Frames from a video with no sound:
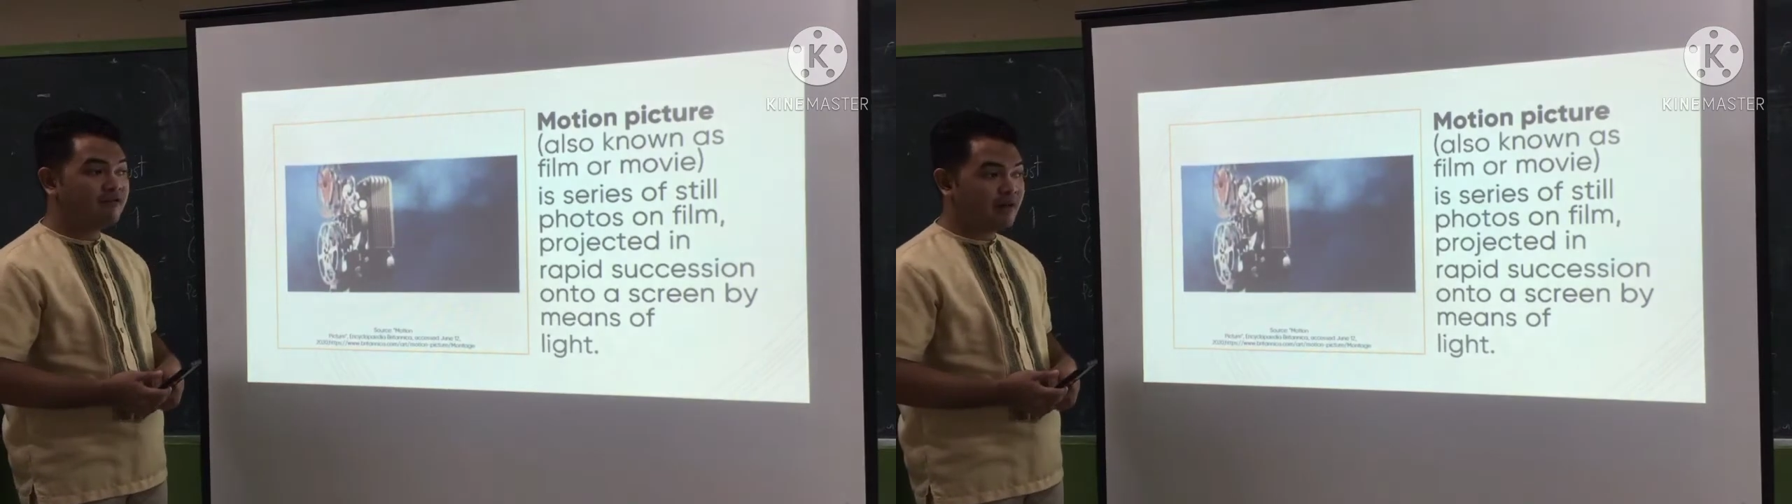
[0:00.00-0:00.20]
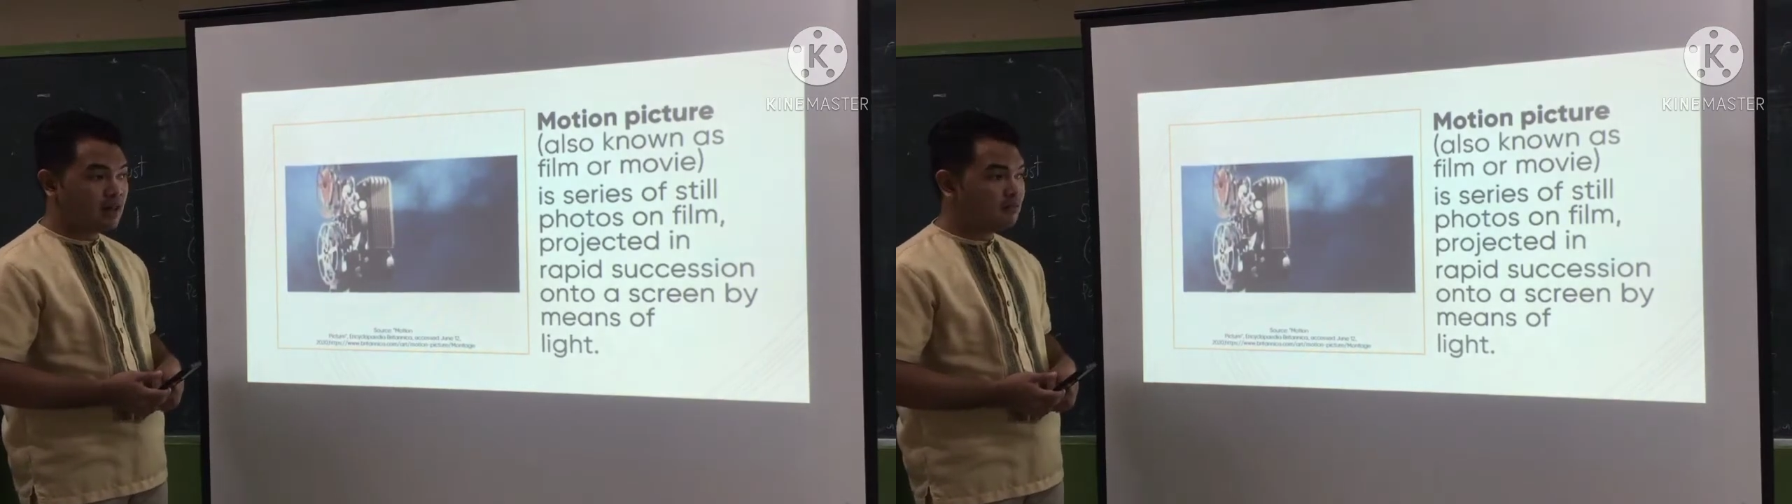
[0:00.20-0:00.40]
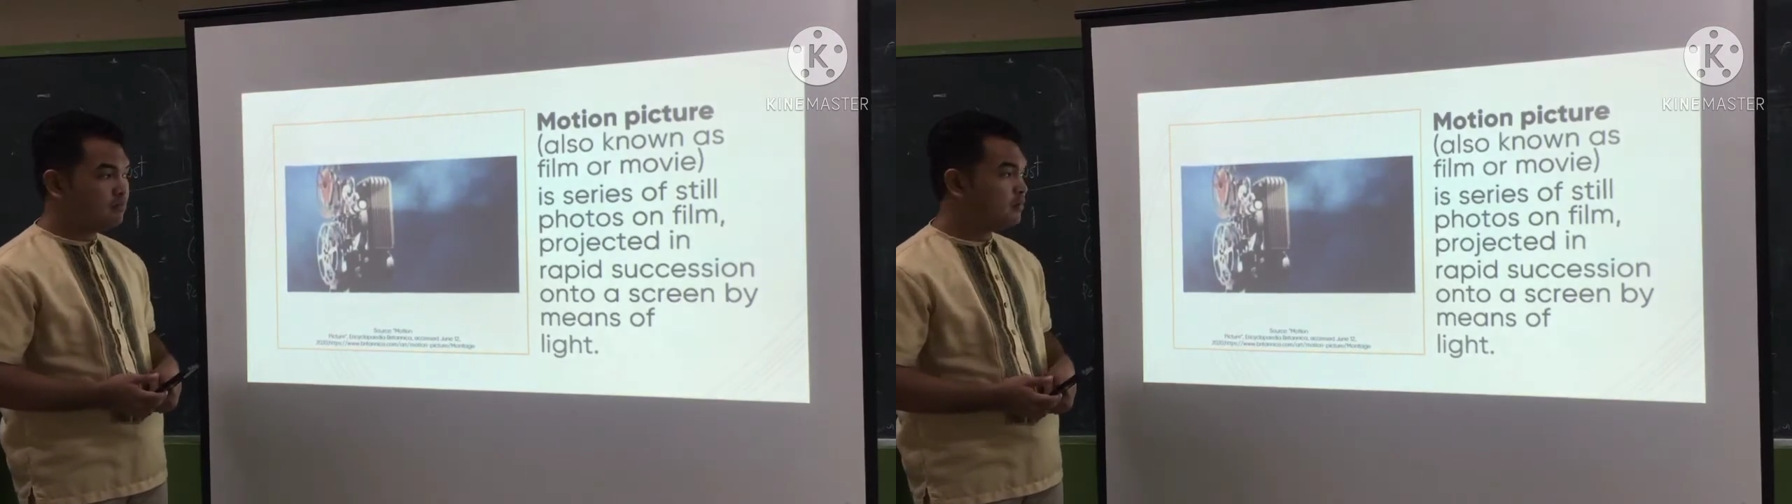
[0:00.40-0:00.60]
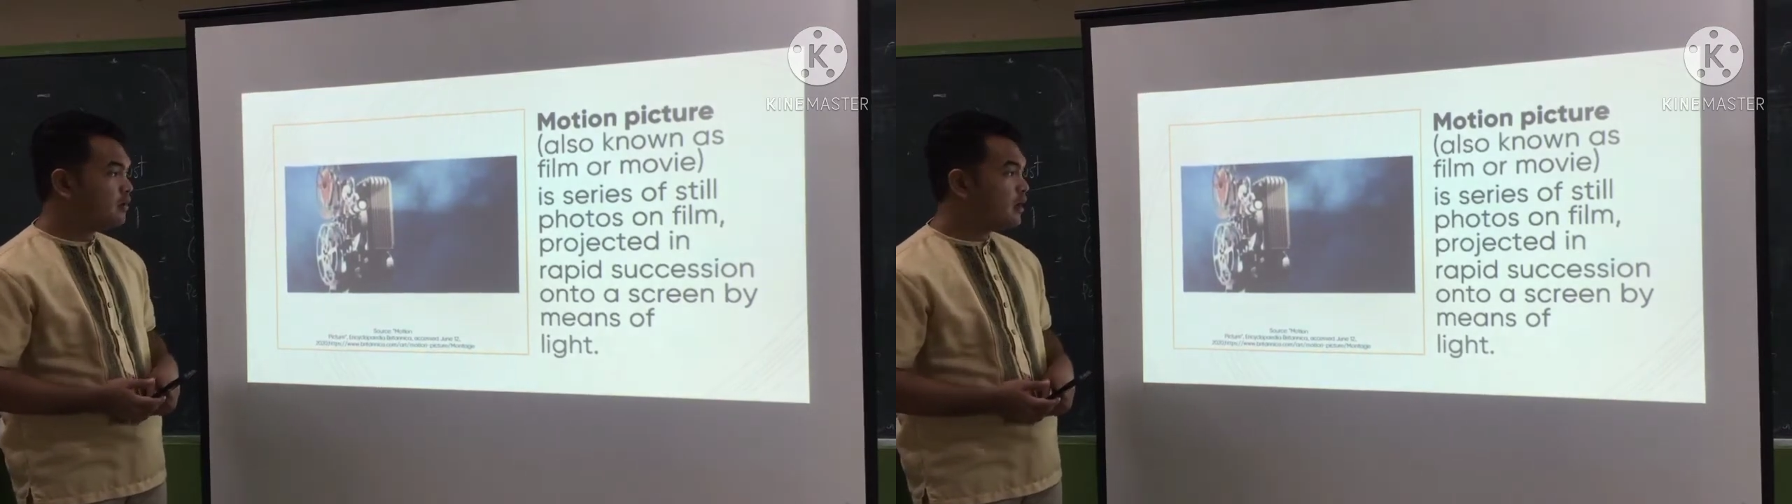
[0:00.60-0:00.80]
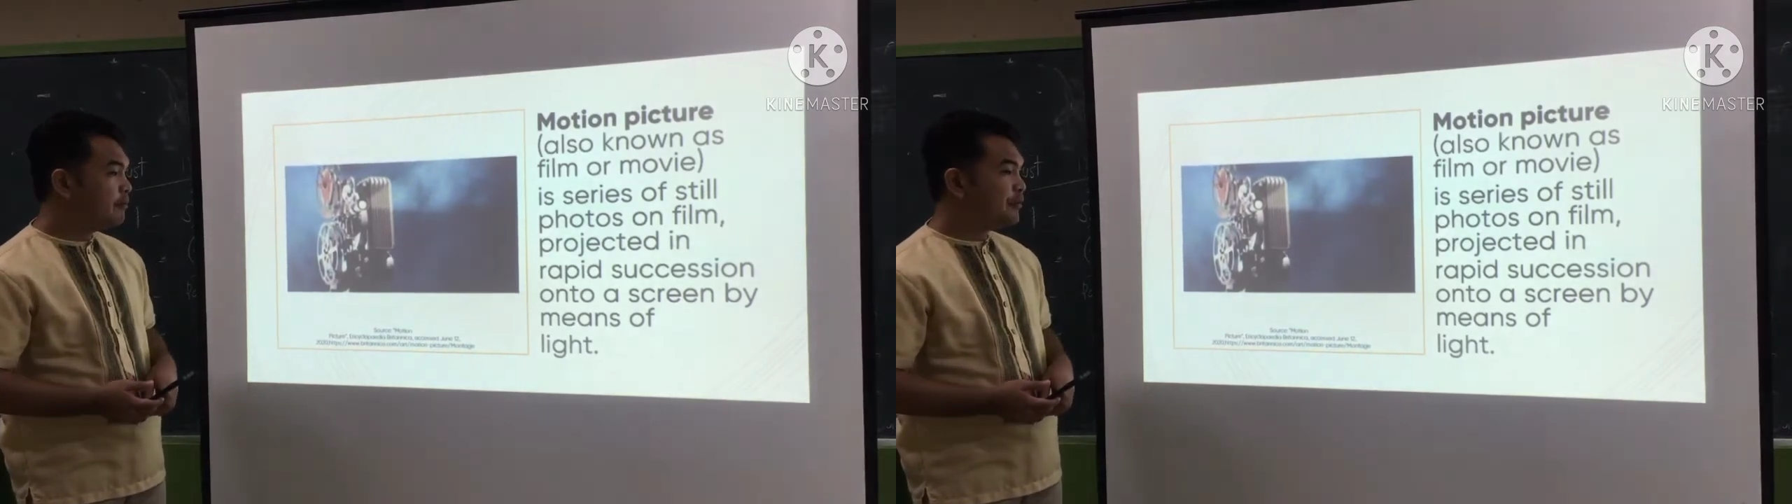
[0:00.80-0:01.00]
and film
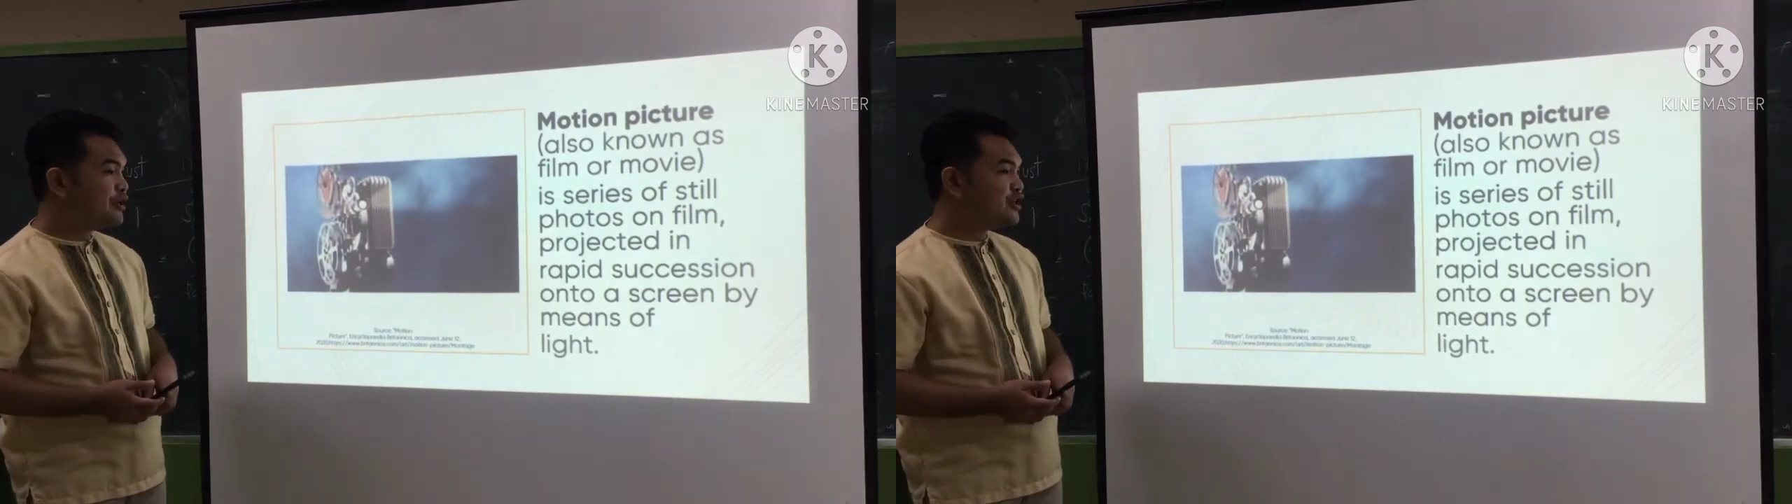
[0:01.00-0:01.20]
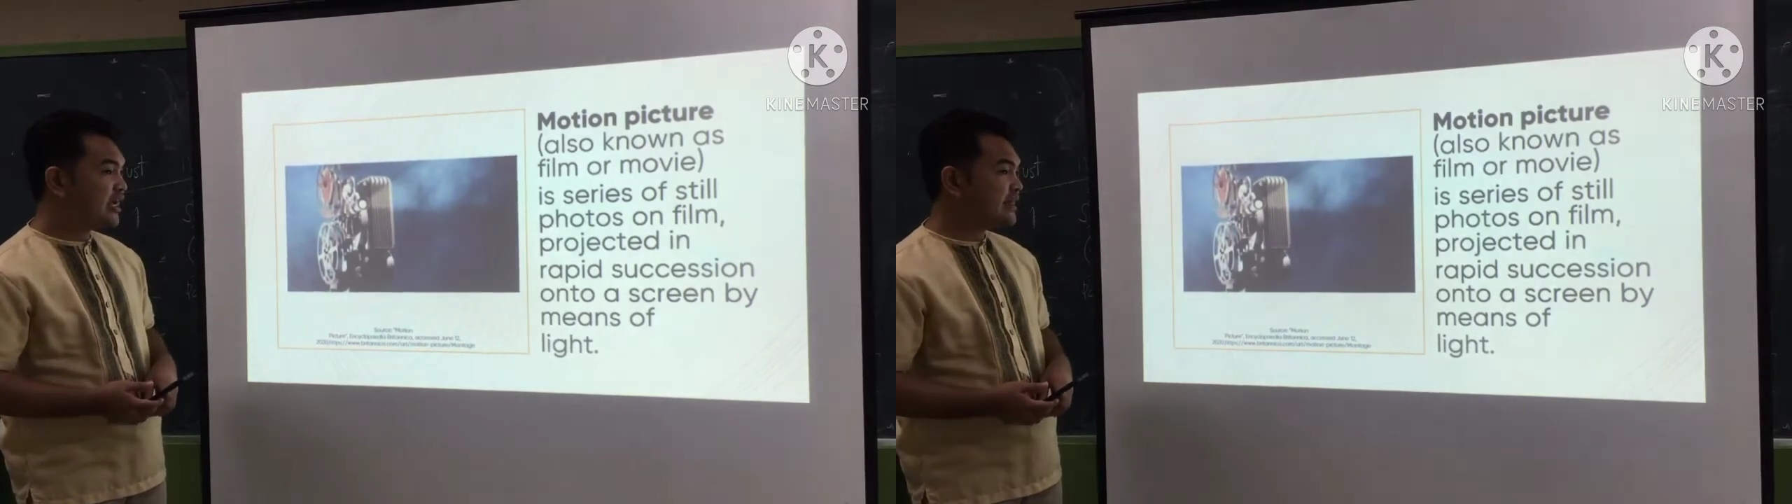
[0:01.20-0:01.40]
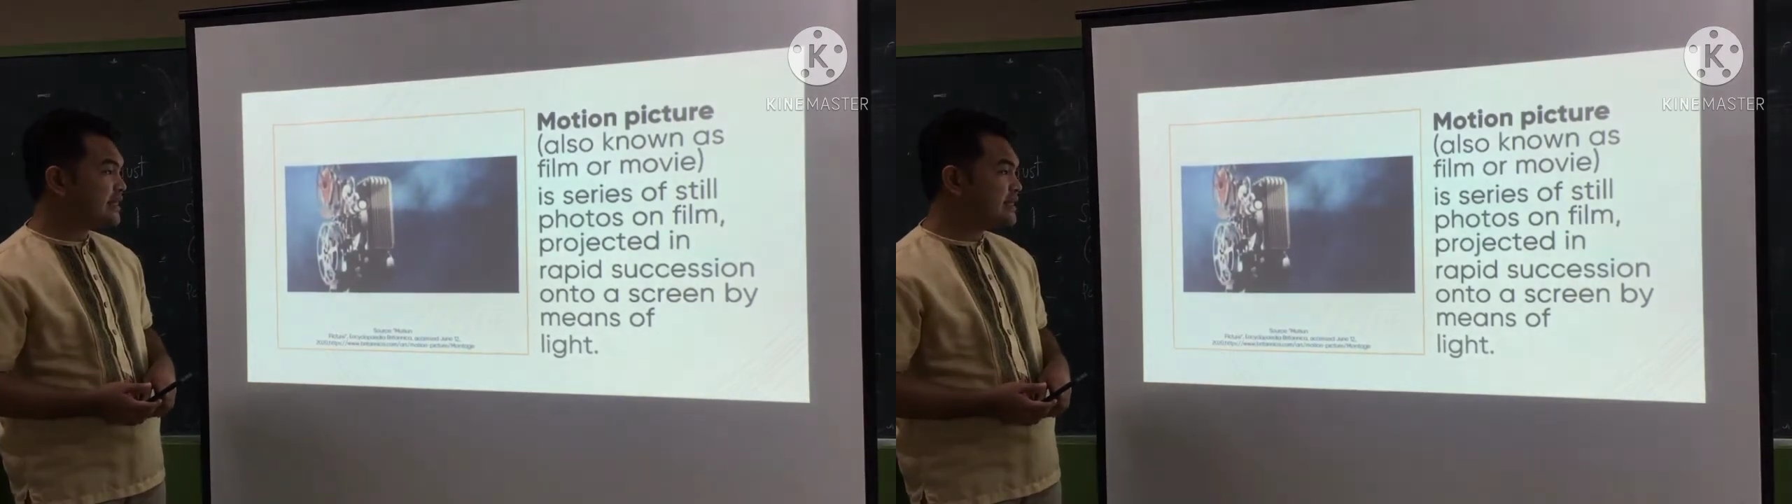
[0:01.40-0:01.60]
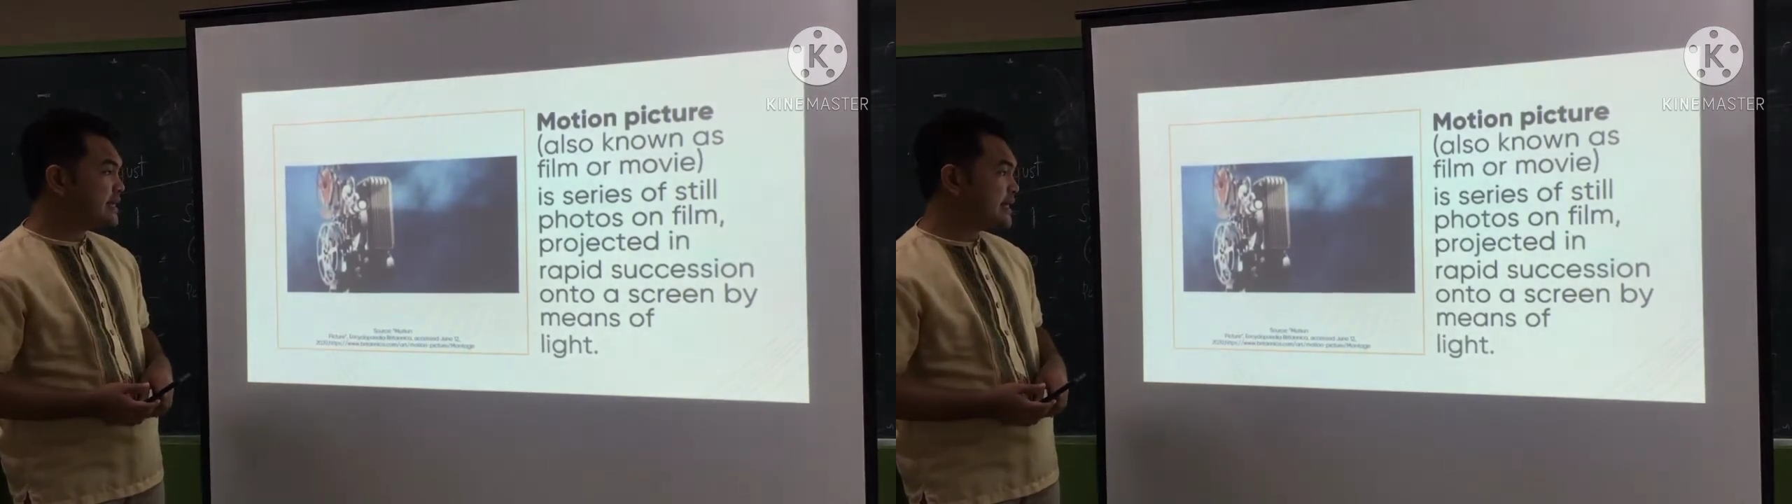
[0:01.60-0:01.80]
projected